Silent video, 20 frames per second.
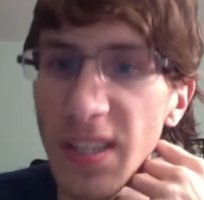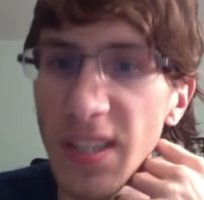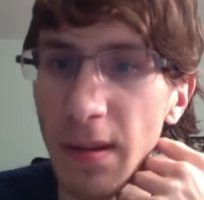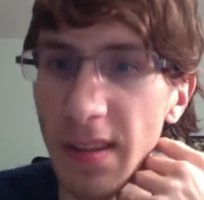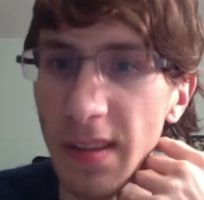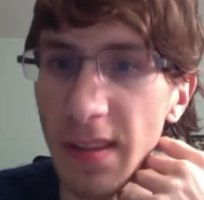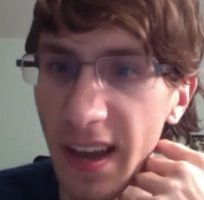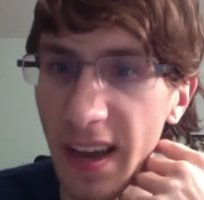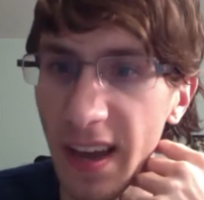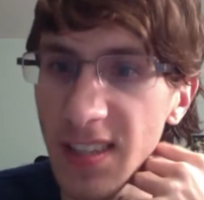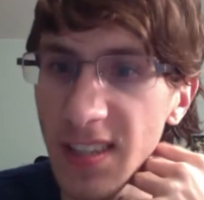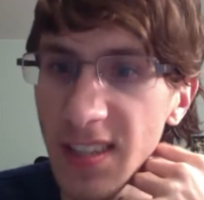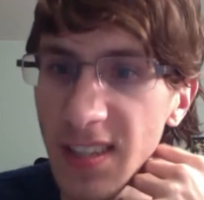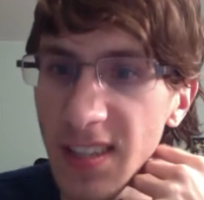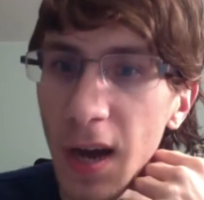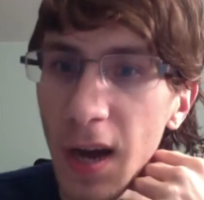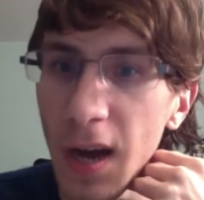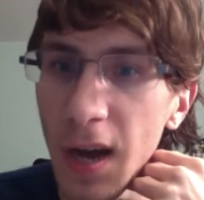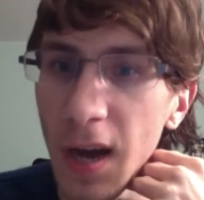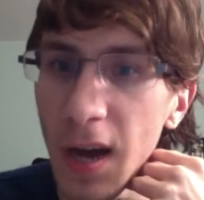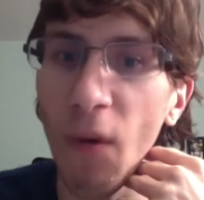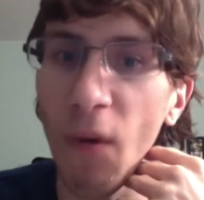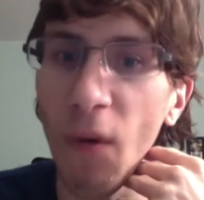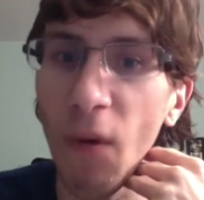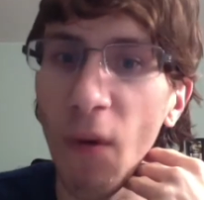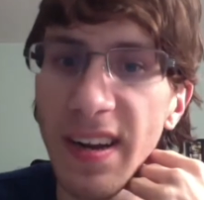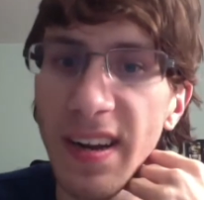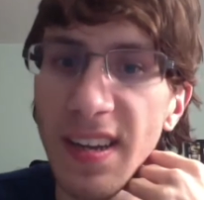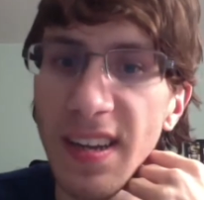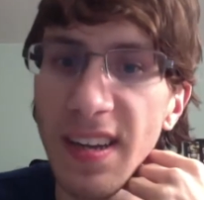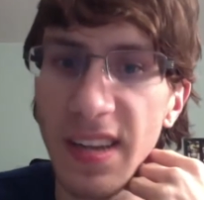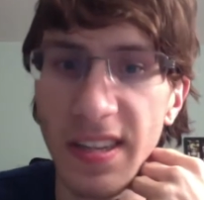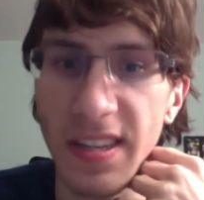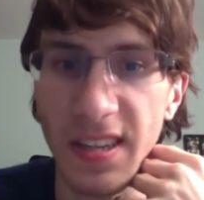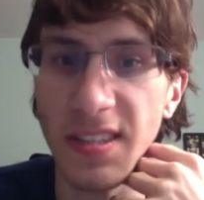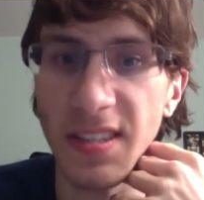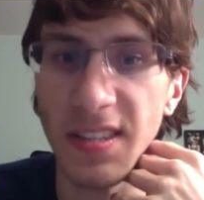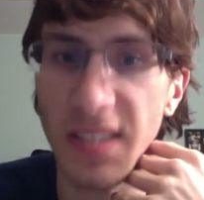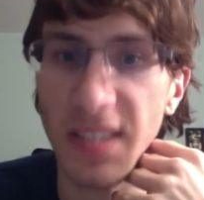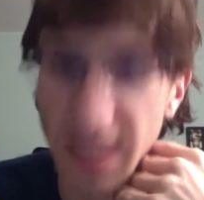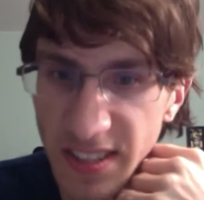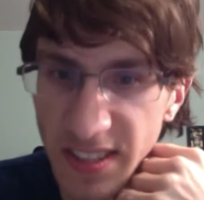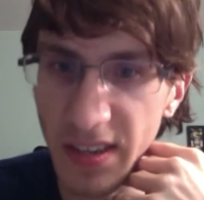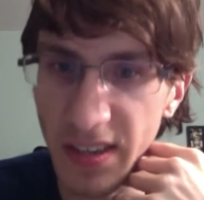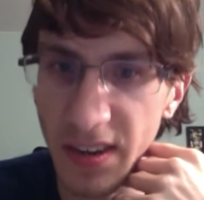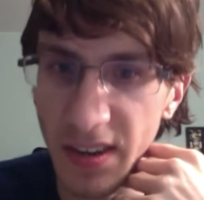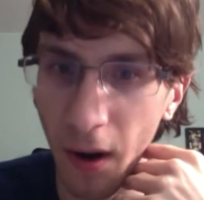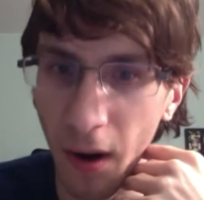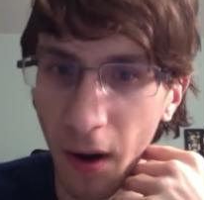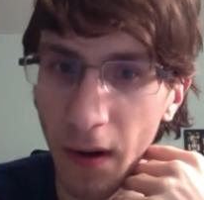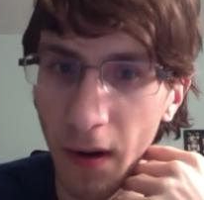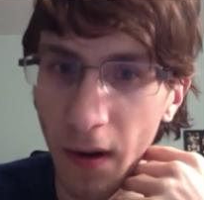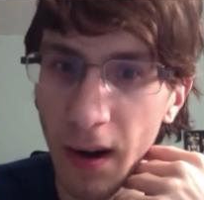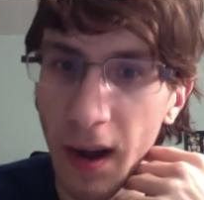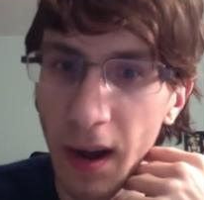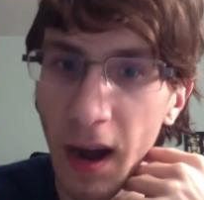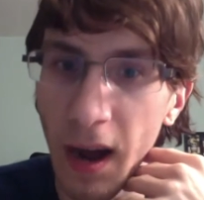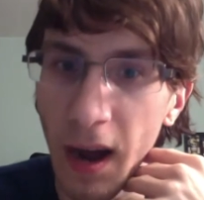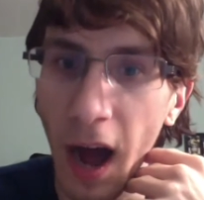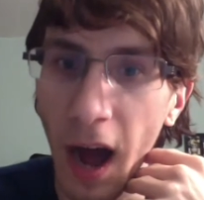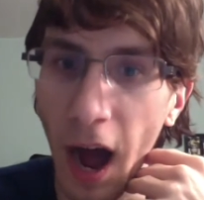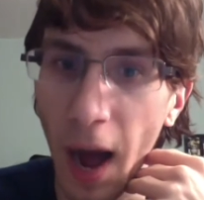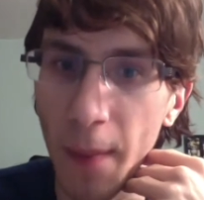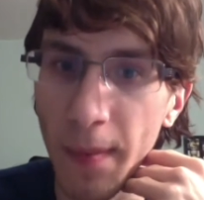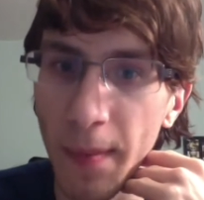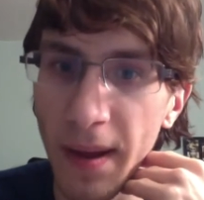about the ace. For what it is, it's a decent card. I mean,